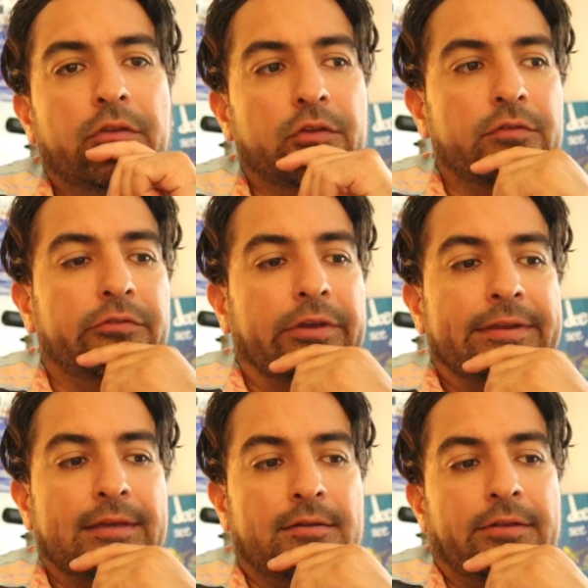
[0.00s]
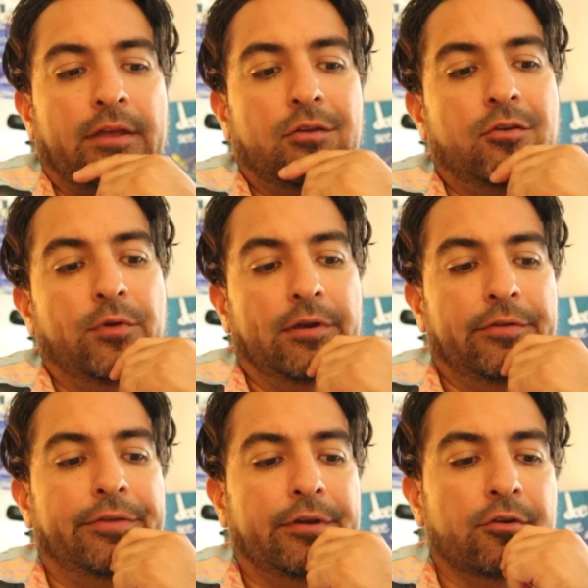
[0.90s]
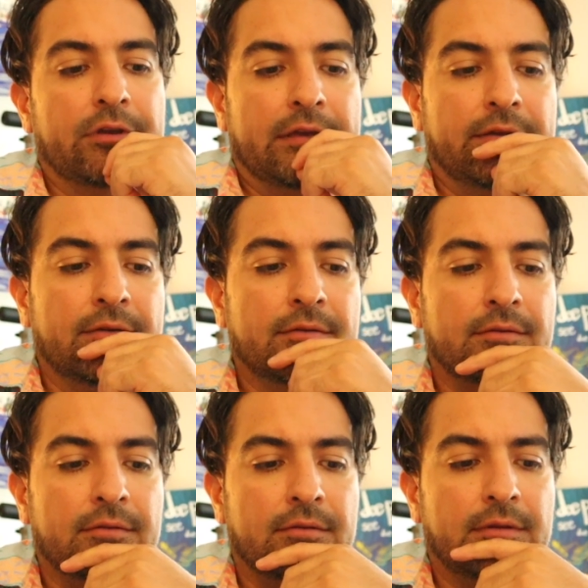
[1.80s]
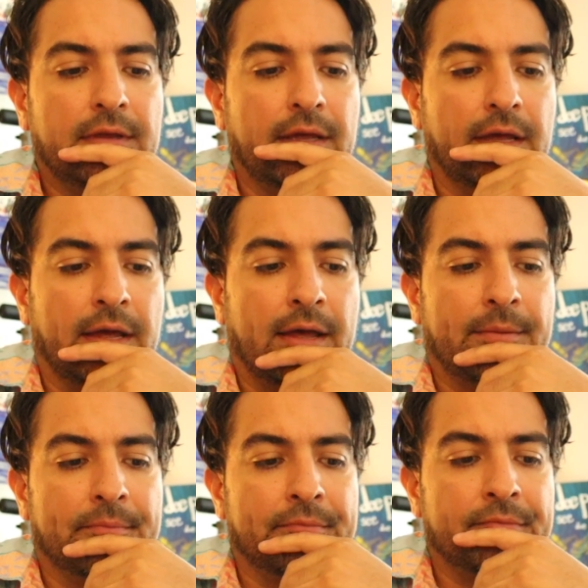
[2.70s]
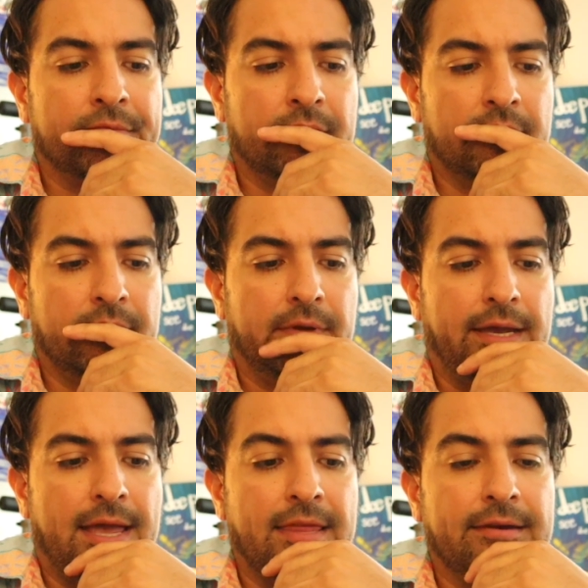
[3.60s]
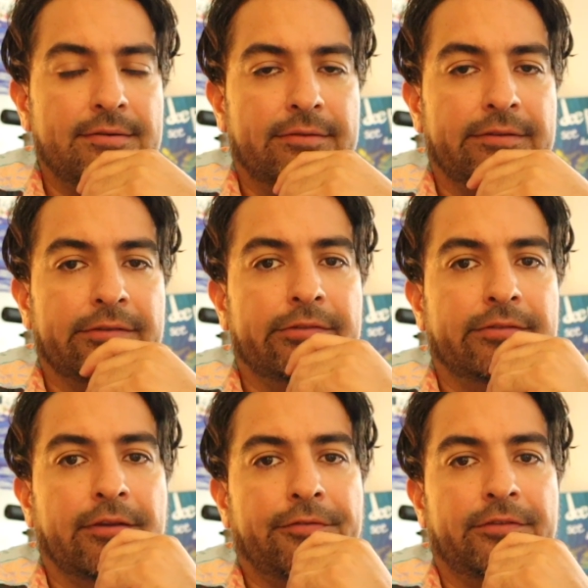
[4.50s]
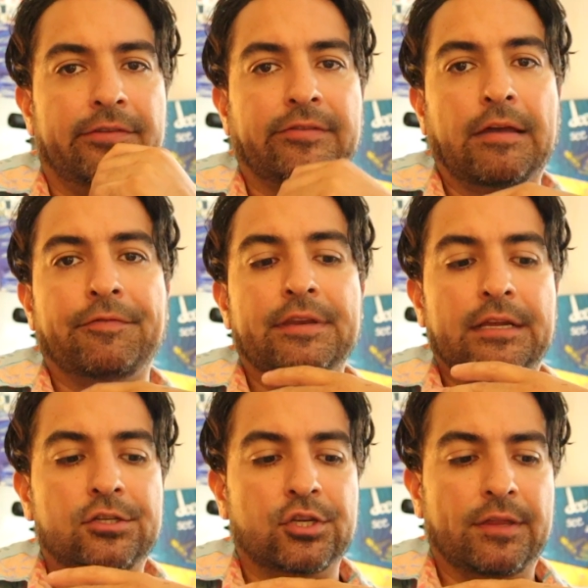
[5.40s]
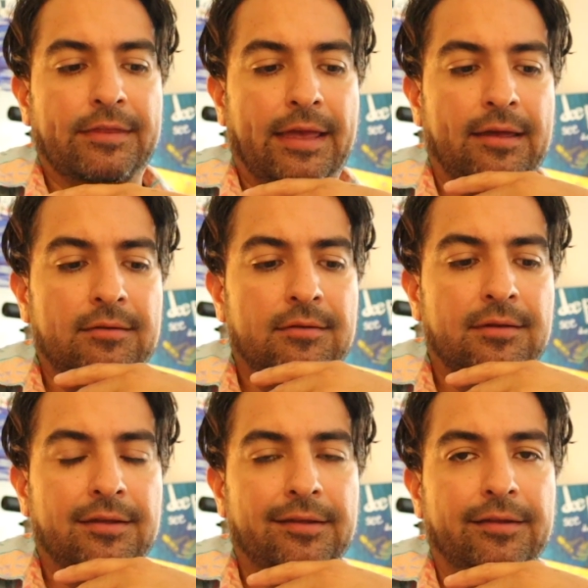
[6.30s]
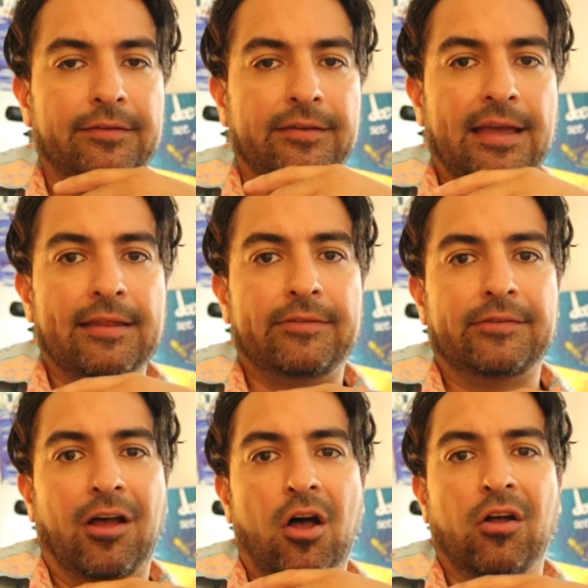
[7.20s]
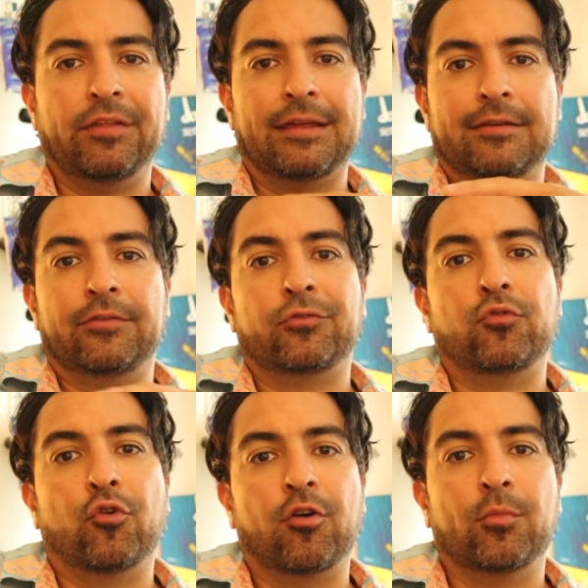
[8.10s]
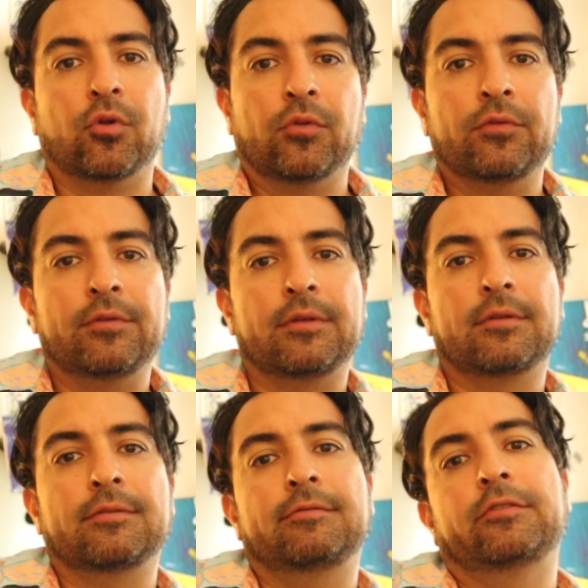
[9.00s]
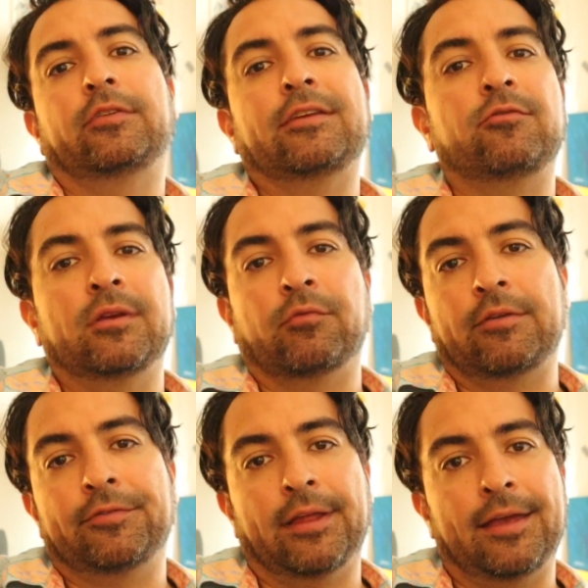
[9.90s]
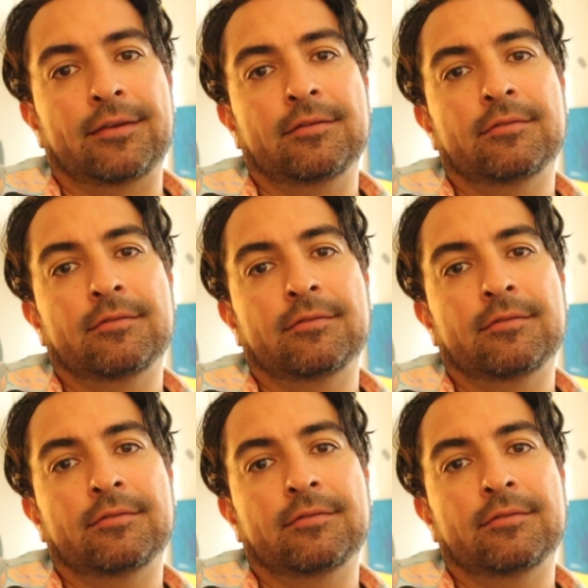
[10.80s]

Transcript: so this idea that queer theory um, and this def, this definition that it's against all that is normal so that should be a red flag